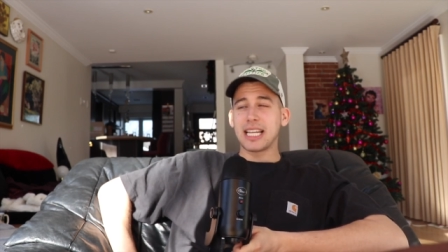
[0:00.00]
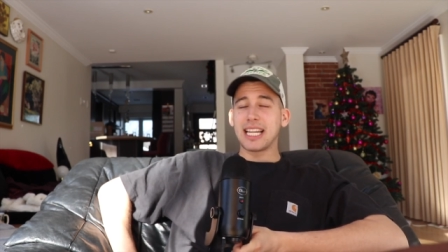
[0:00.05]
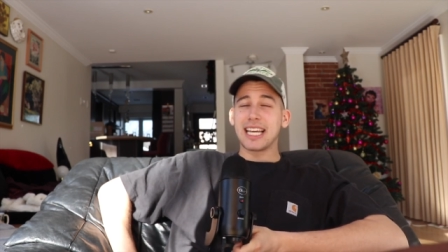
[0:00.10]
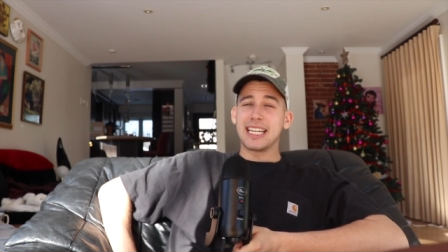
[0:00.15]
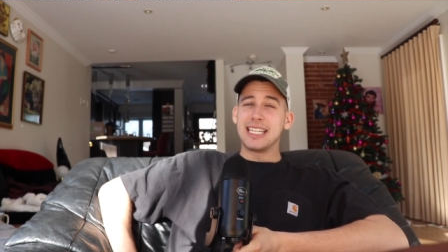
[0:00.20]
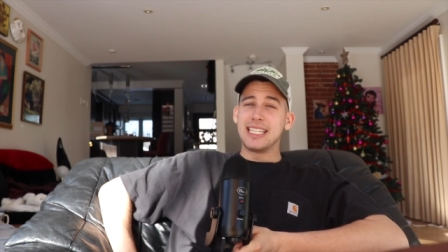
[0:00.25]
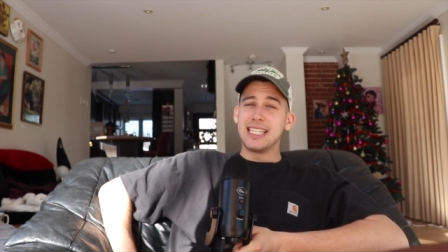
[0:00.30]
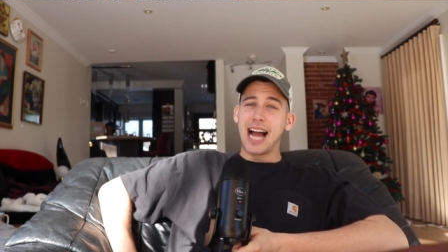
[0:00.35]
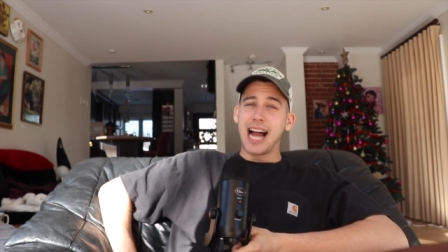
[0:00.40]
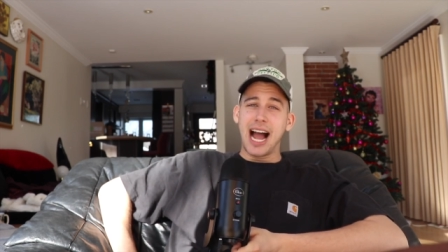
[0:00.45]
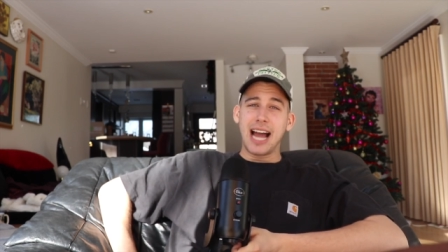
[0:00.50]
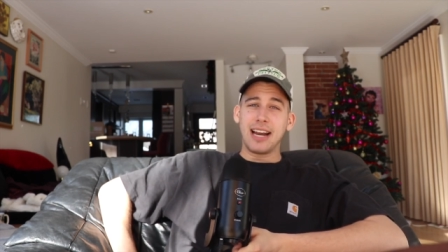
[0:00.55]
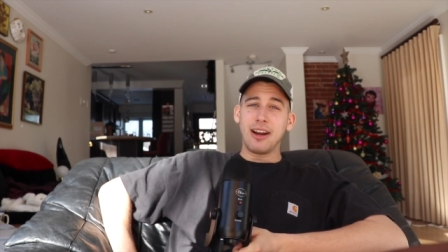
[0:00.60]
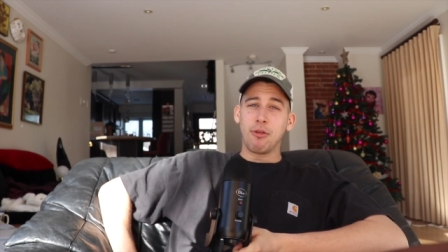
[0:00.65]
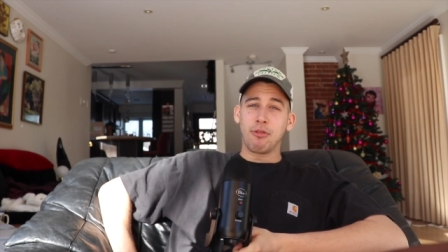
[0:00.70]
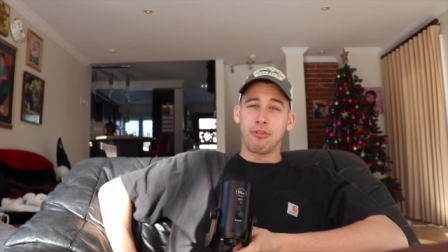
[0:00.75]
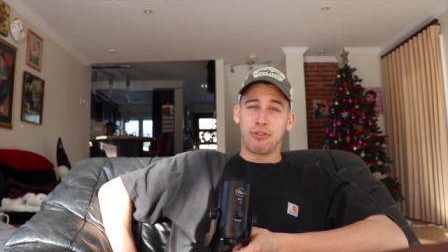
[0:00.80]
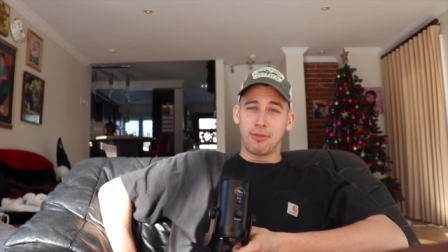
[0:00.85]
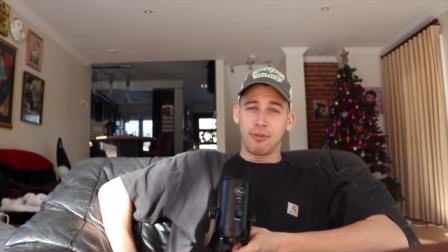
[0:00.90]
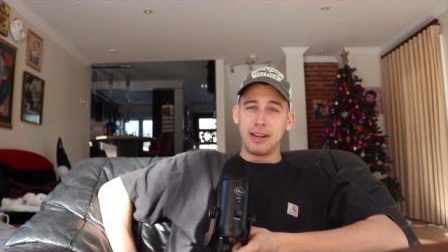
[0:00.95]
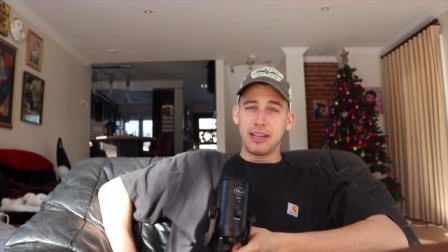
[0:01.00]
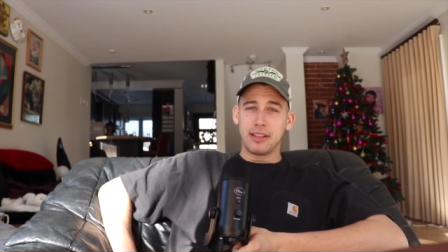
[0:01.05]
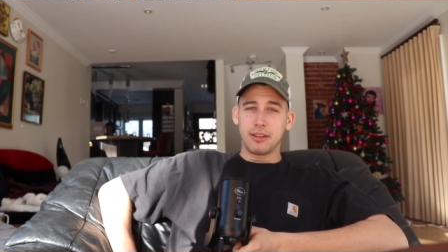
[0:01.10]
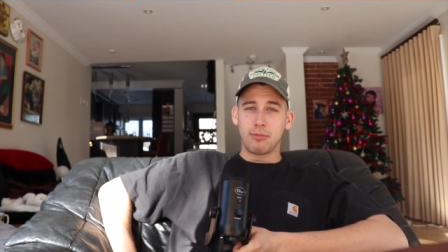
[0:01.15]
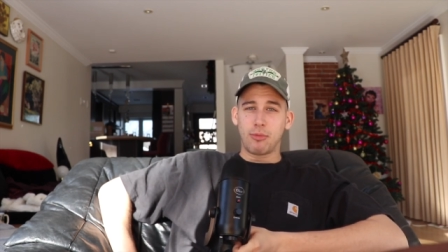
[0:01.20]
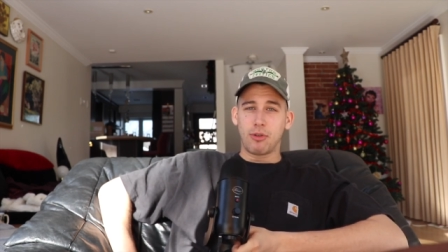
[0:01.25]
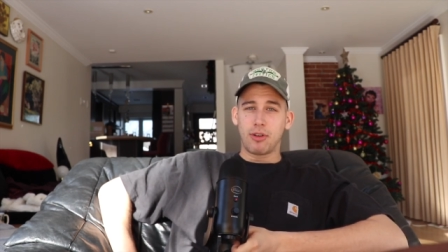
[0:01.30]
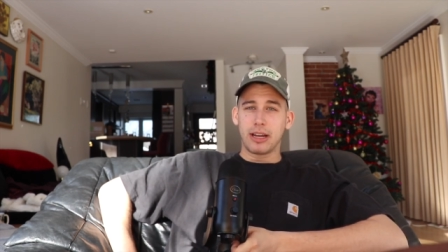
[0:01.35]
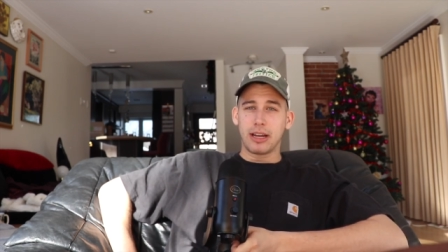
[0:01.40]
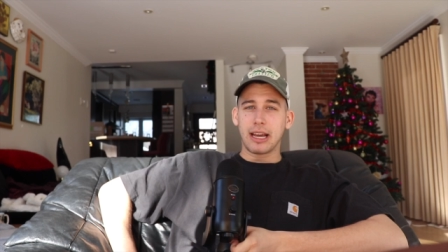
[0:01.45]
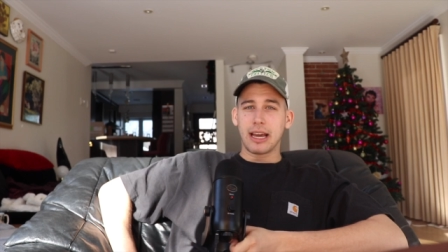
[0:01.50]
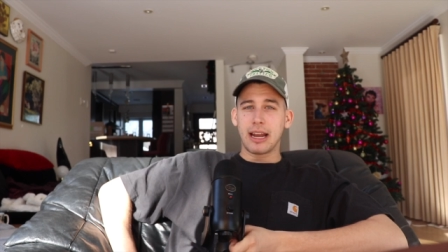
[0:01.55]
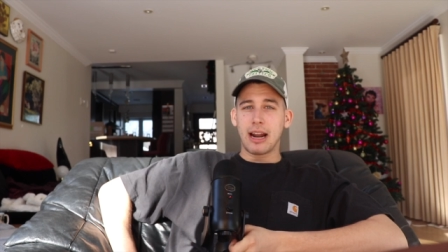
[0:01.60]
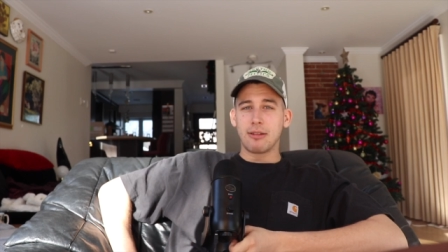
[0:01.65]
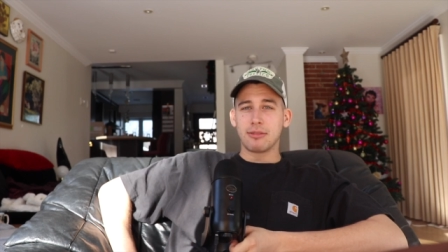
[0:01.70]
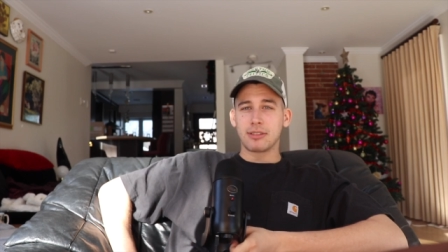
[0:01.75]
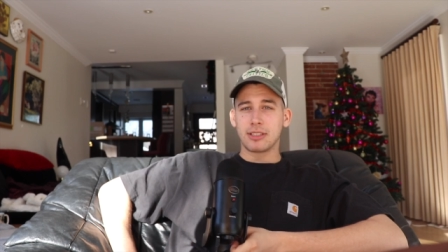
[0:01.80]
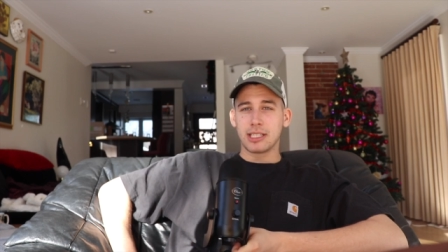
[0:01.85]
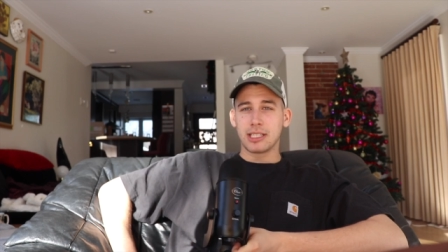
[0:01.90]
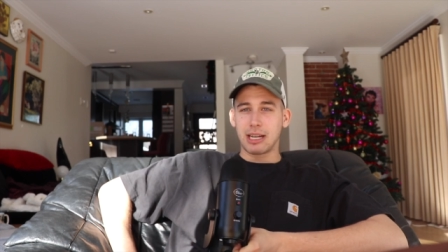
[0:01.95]
like 9:03 in the morning and
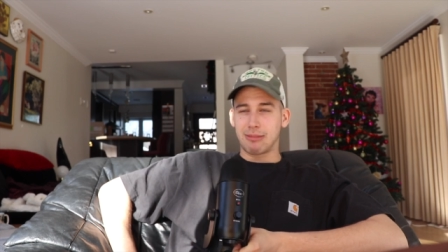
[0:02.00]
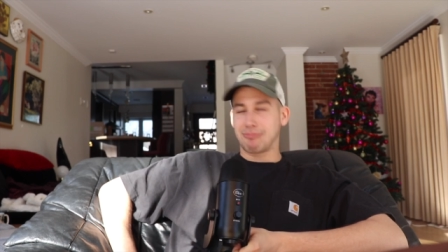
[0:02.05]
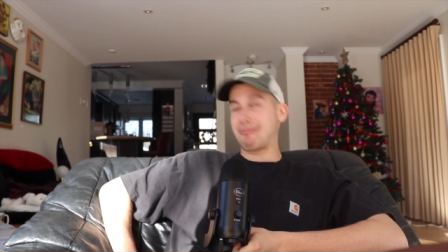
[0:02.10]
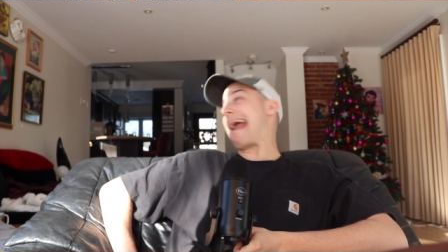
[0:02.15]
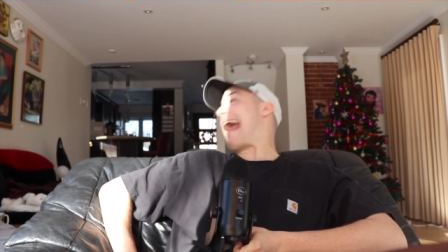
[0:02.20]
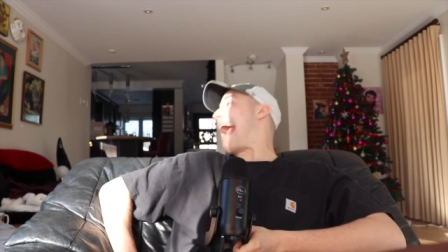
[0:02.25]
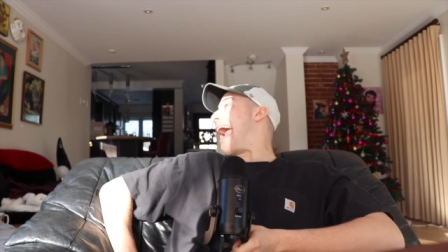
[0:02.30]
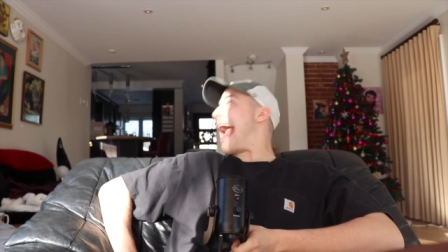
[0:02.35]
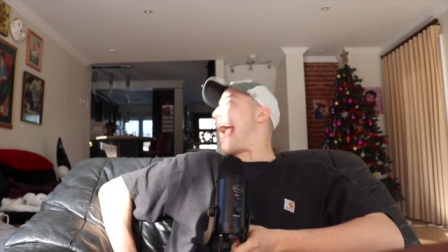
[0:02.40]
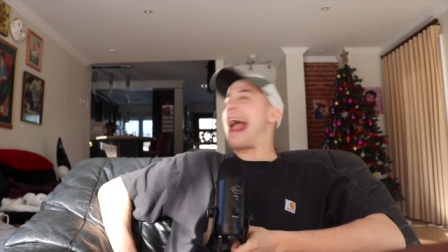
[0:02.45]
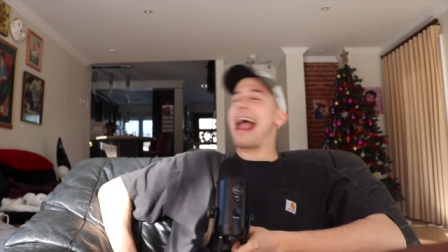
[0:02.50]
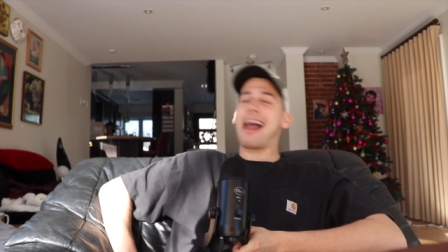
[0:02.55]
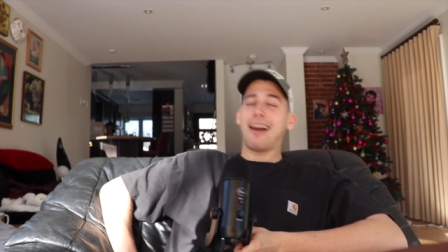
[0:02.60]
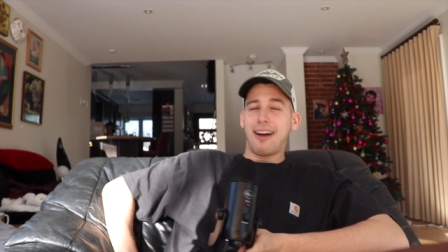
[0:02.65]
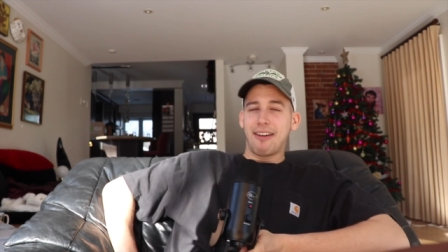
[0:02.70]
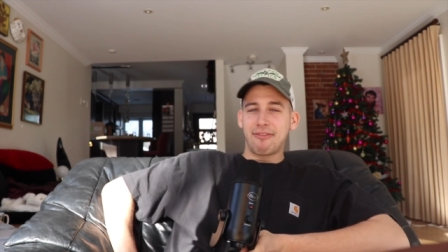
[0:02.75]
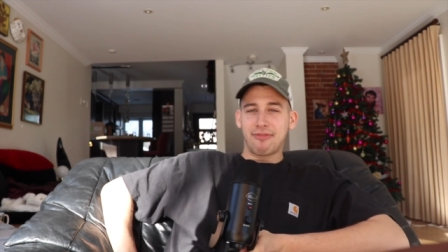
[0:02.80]
I was like, ah!